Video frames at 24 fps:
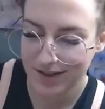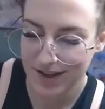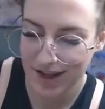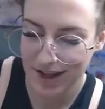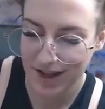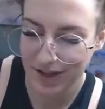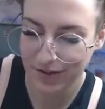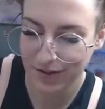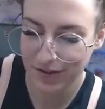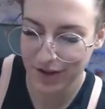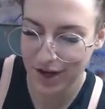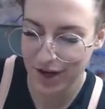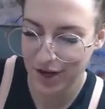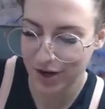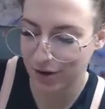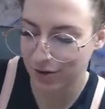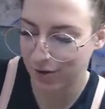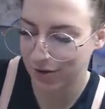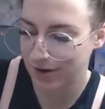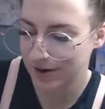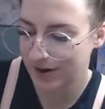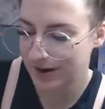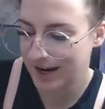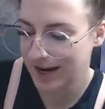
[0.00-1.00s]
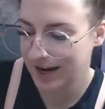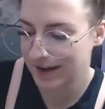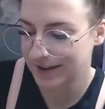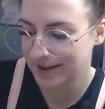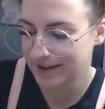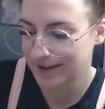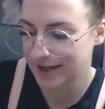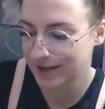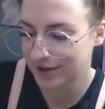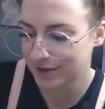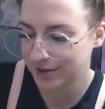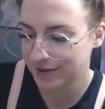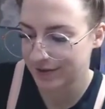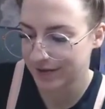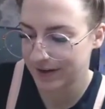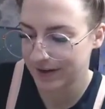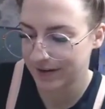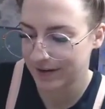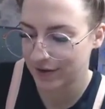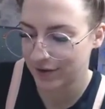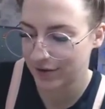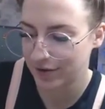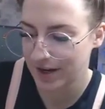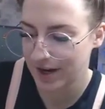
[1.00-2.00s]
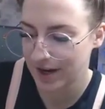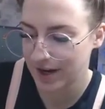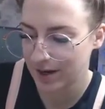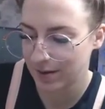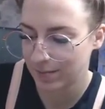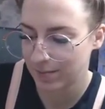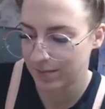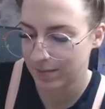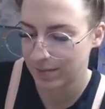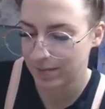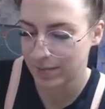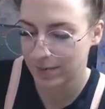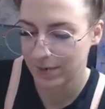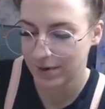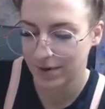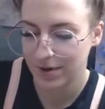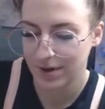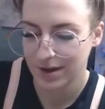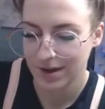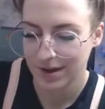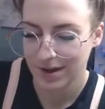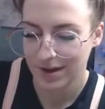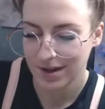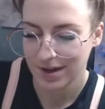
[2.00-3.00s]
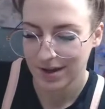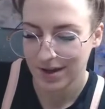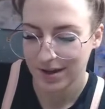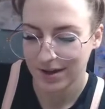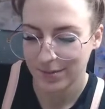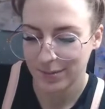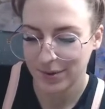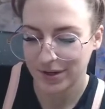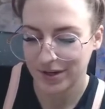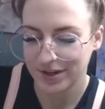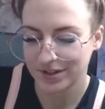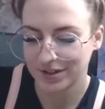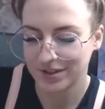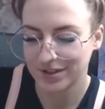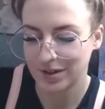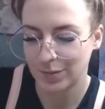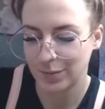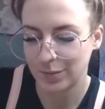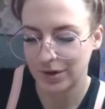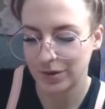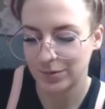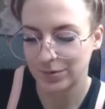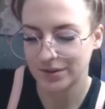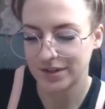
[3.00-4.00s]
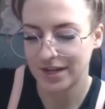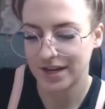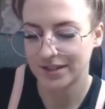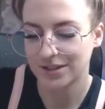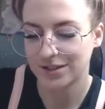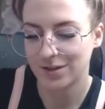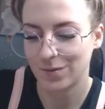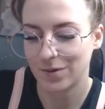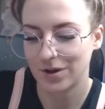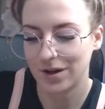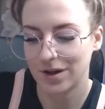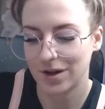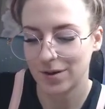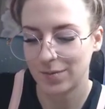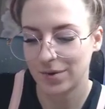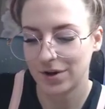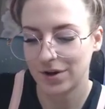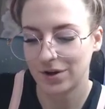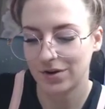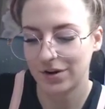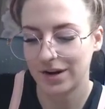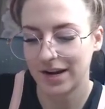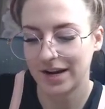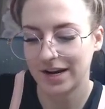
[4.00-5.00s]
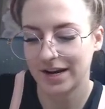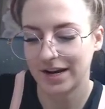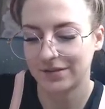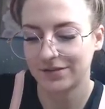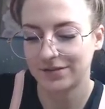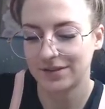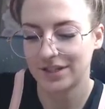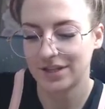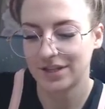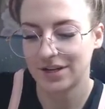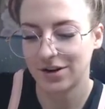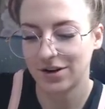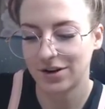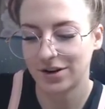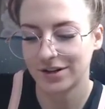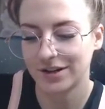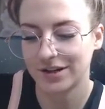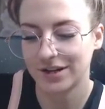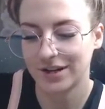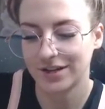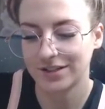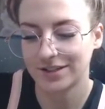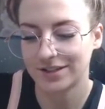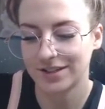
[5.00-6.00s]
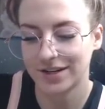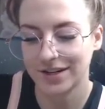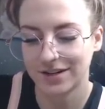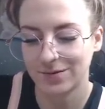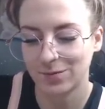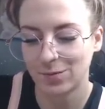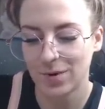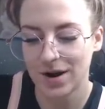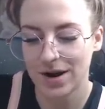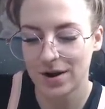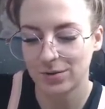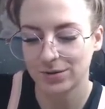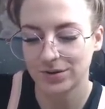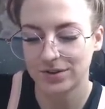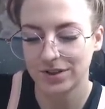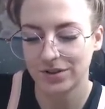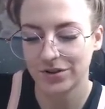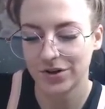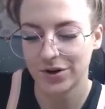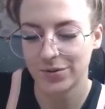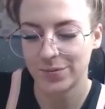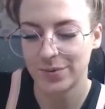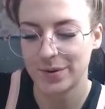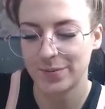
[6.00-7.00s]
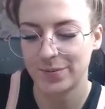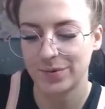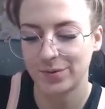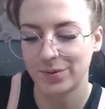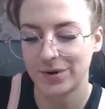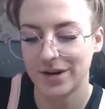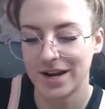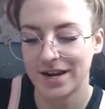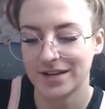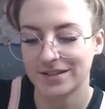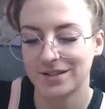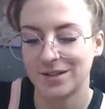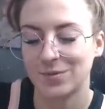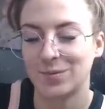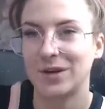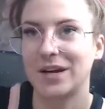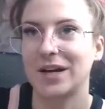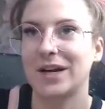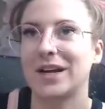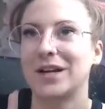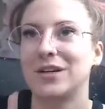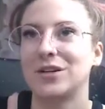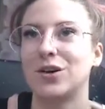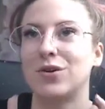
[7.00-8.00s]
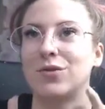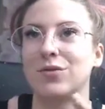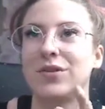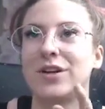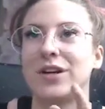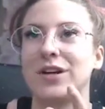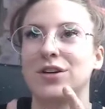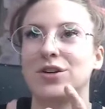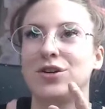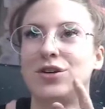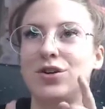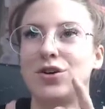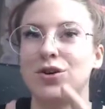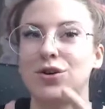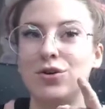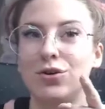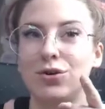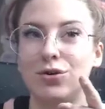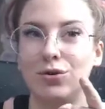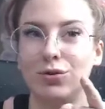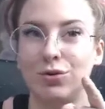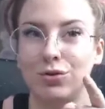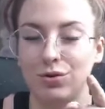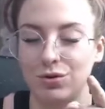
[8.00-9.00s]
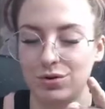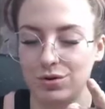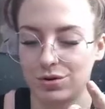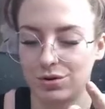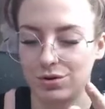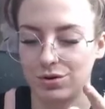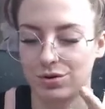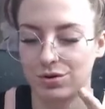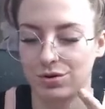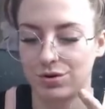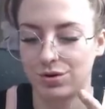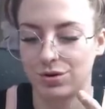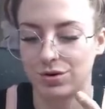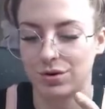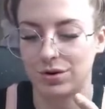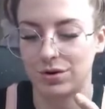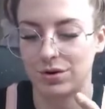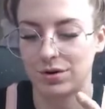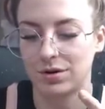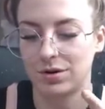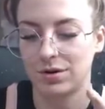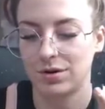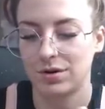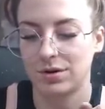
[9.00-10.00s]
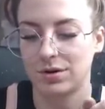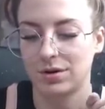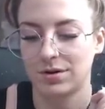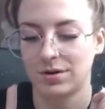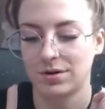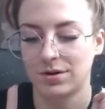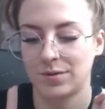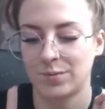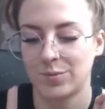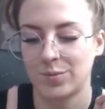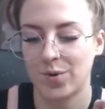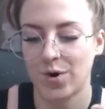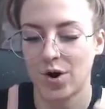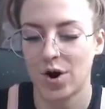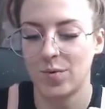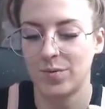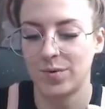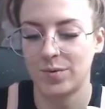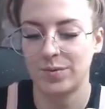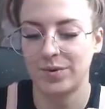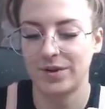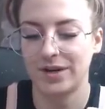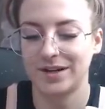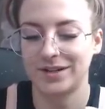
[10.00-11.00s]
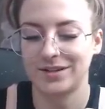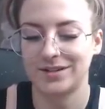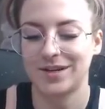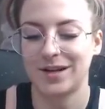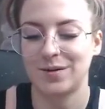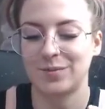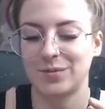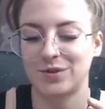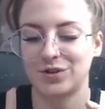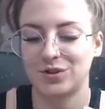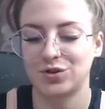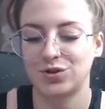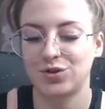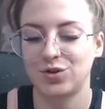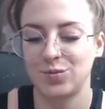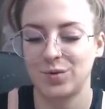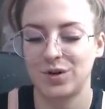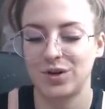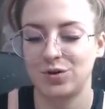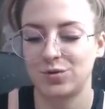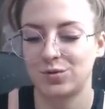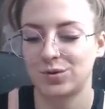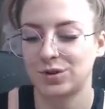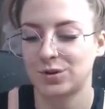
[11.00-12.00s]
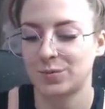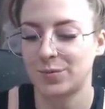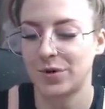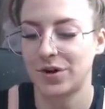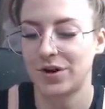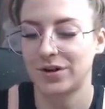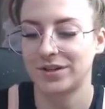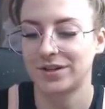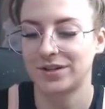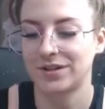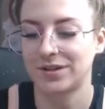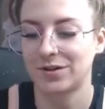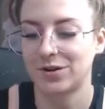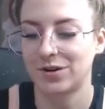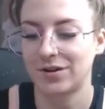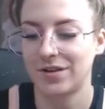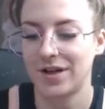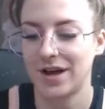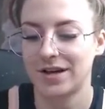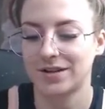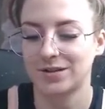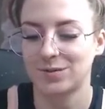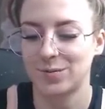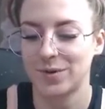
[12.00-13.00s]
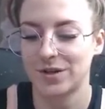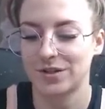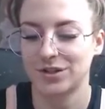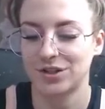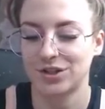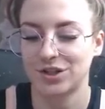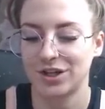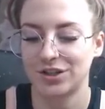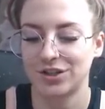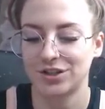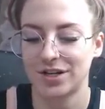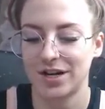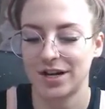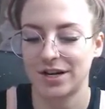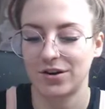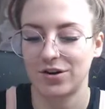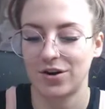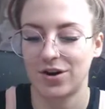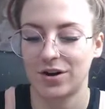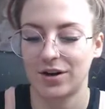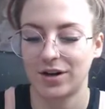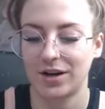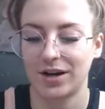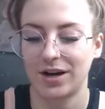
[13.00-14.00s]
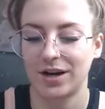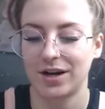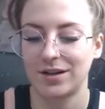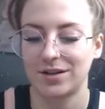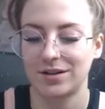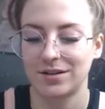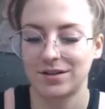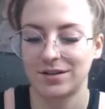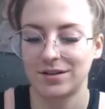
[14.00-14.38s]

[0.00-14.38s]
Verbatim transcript: Hello. Hey, that's actually funny that you came. because somebody was asking me about N F T art, and I said, wow, so a lot of people have been asking me, and I know that you probably, I'm assuming you responded to our last message. I just hadn't got it yet.